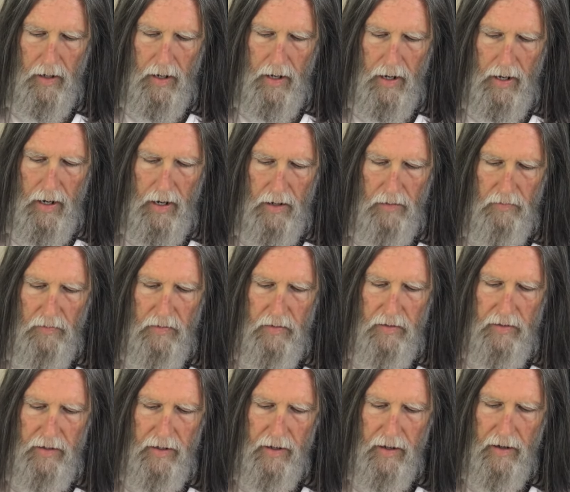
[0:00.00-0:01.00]

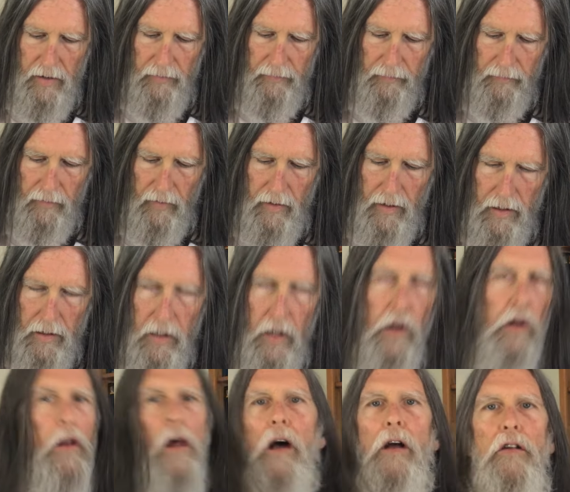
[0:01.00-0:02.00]
And this, in a
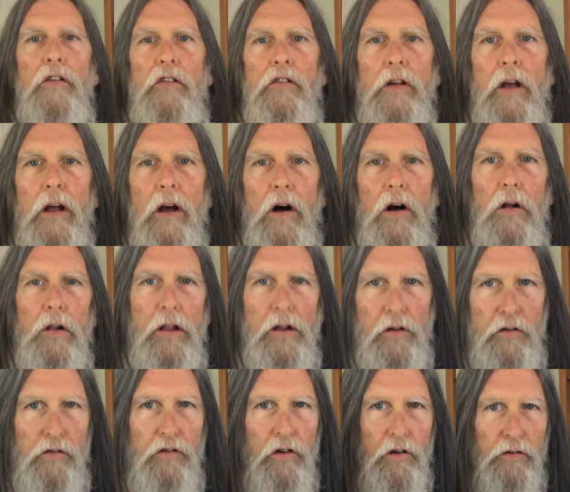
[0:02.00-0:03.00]
nutshell,
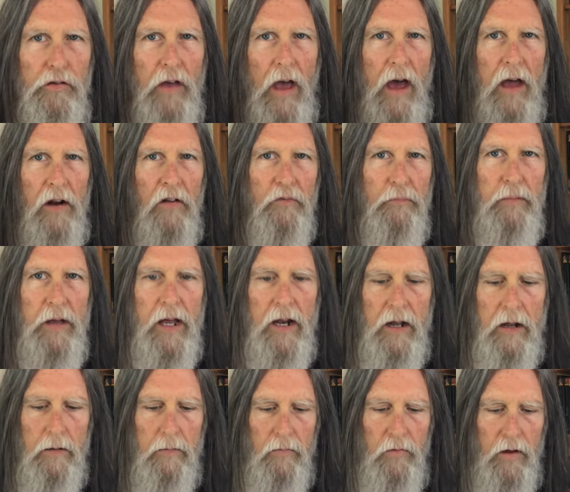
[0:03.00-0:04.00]
has just kind of been
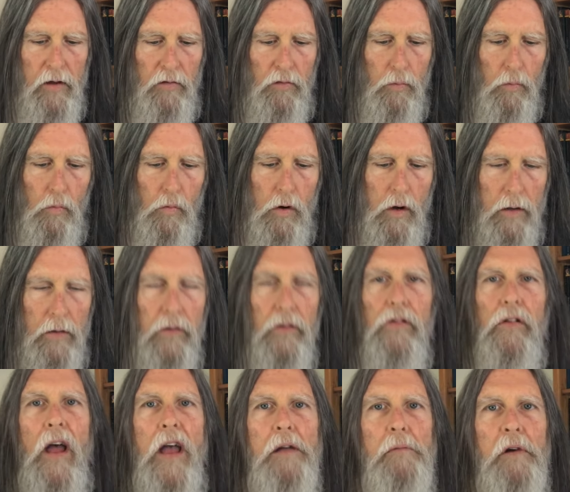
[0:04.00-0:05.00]
in this one
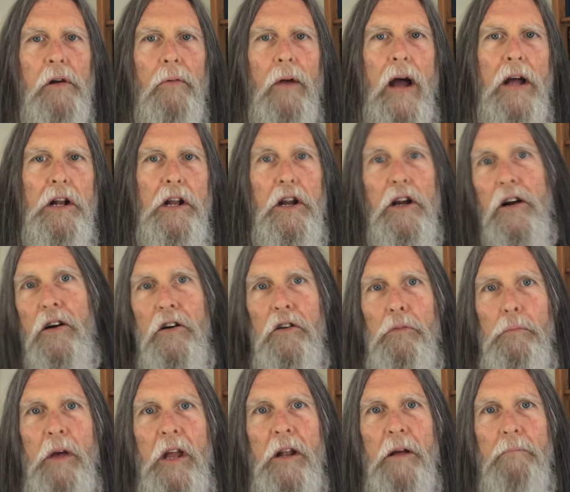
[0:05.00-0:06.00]
statement right here
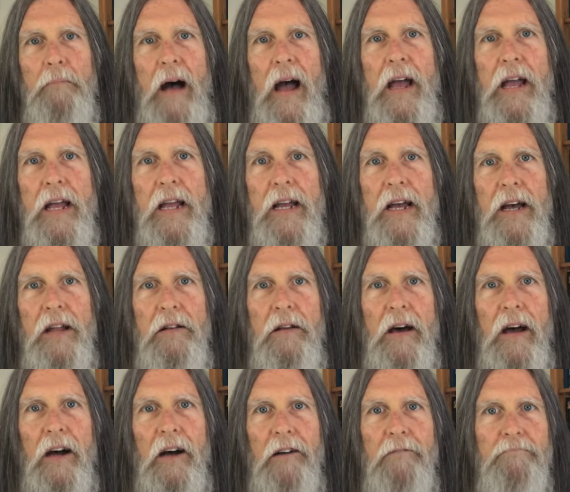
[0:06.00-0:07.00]
has been in my head
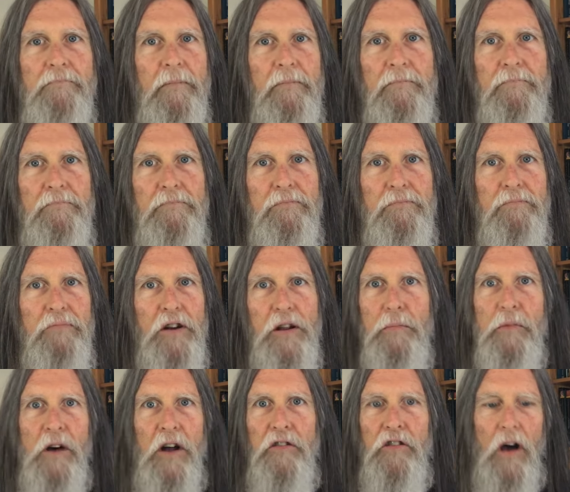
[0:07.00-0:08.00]
pretty
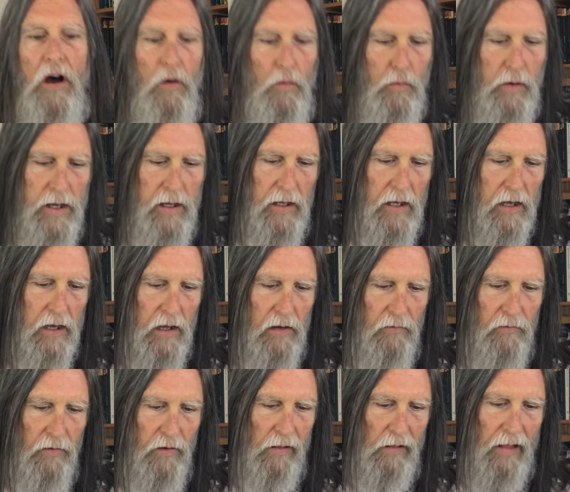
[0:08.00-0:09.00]
much all
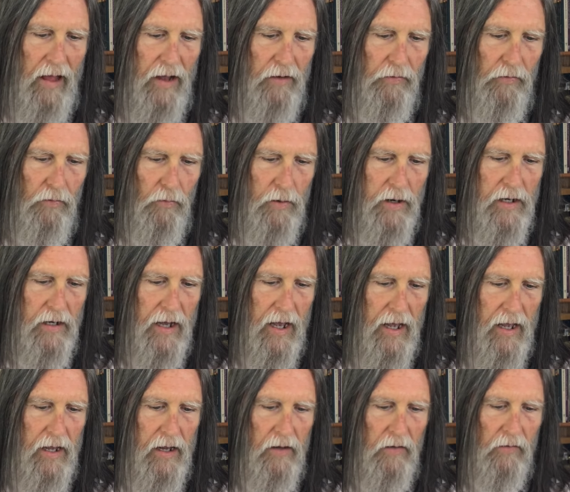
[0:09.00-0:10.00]
weekend for the last 3
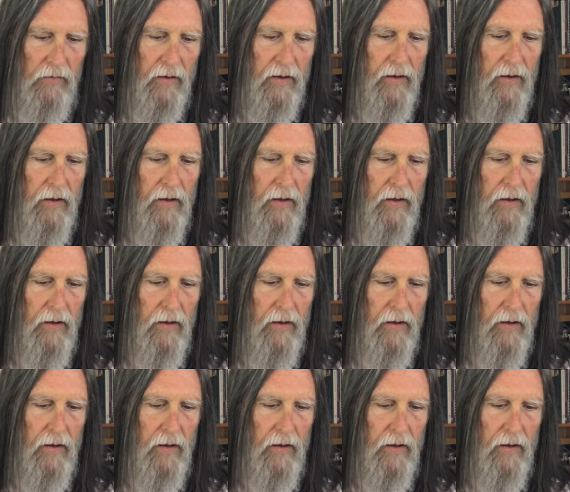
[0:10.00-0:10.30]
days.